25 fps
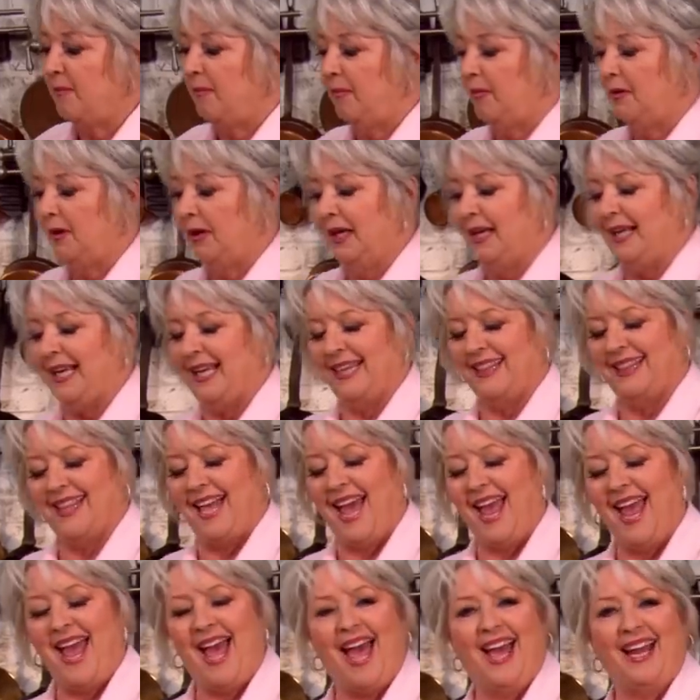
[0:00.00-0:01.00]
them. Look at
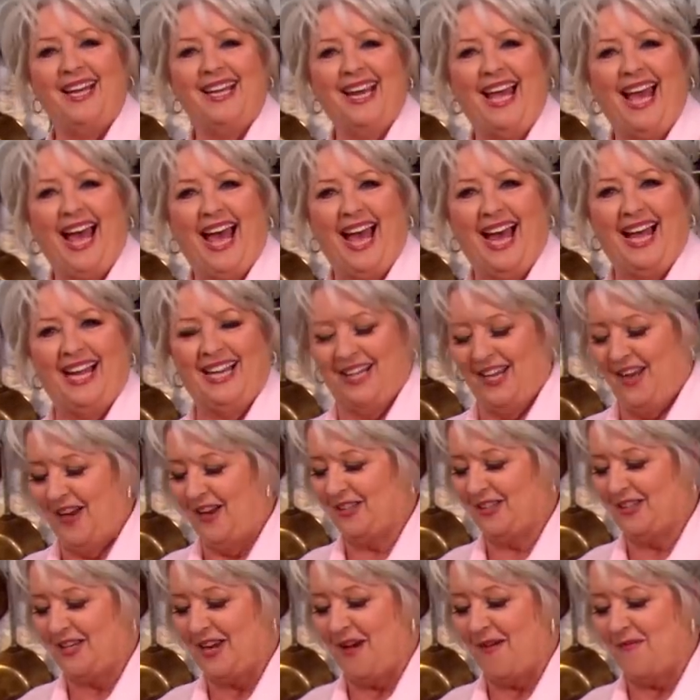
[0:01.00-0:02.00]
that. I
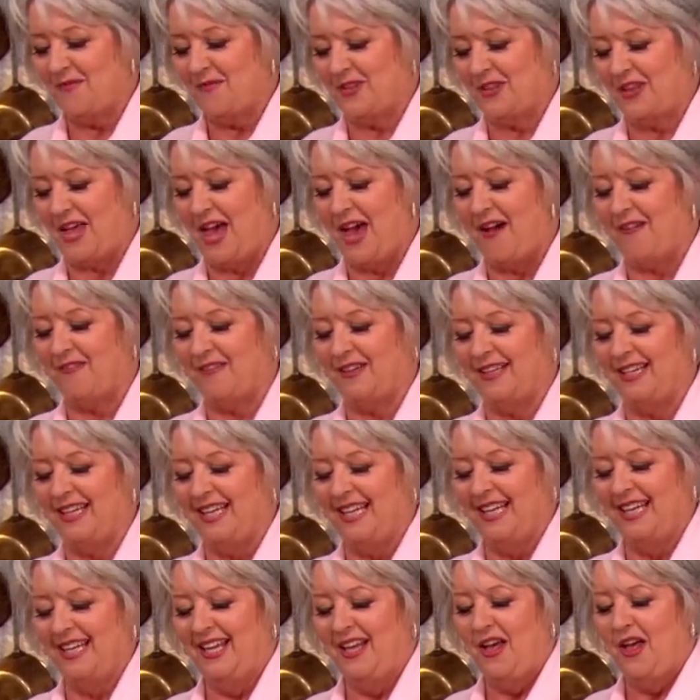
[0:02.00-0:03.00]
lucked up with that one.
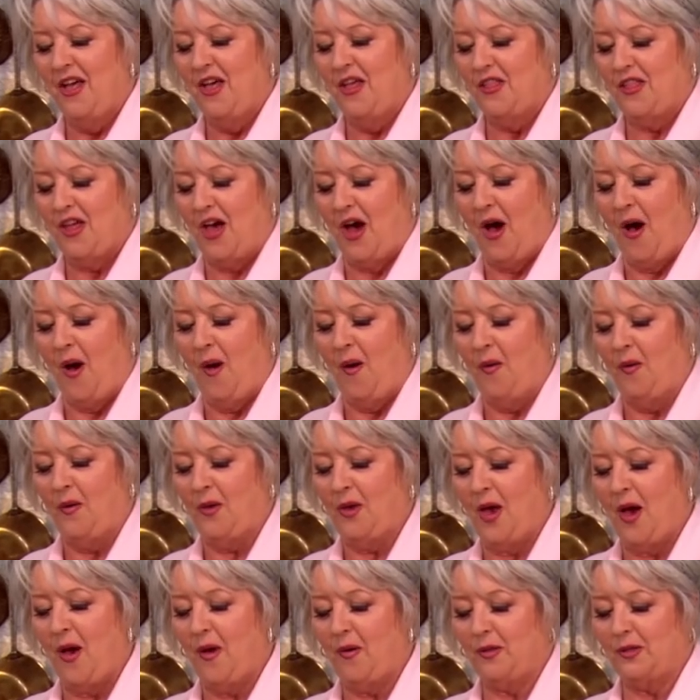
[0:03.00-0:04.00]
The whole
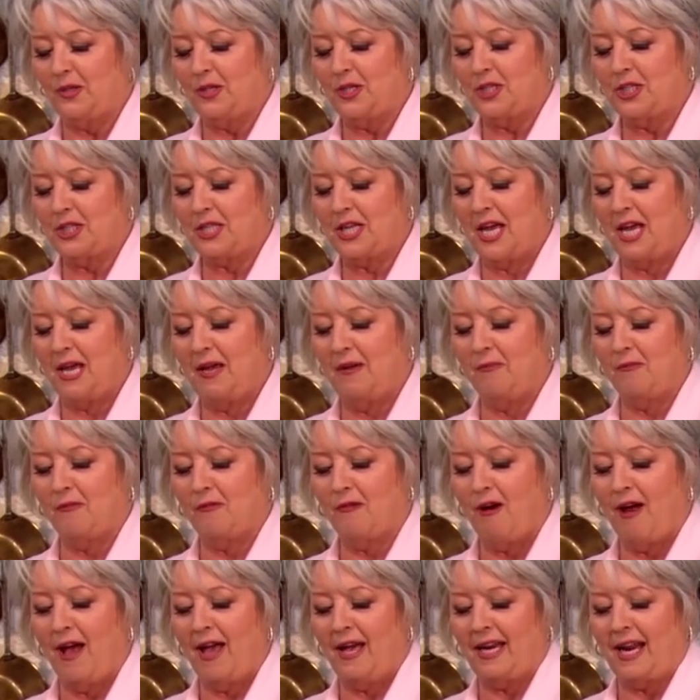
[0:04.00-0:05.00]
yolk just came
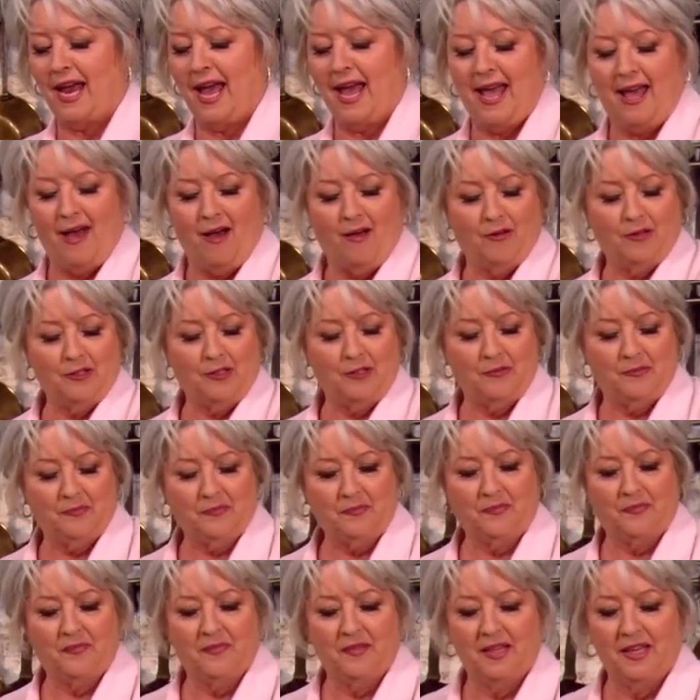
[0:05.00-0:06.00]
right out,
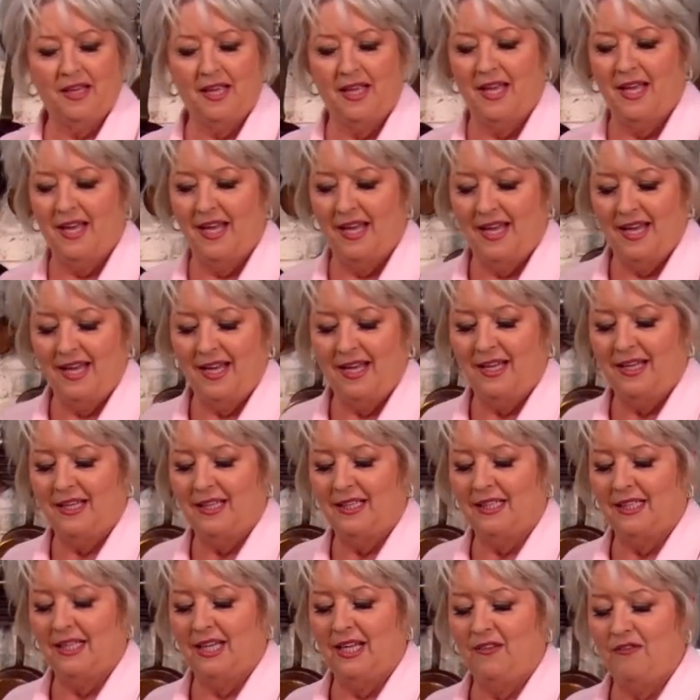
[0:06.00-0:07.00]

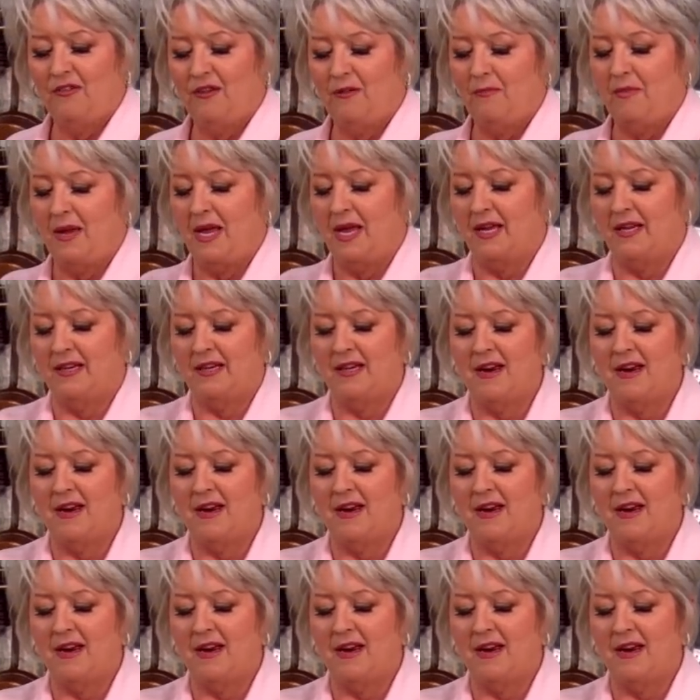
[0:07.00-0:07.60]
leaving me a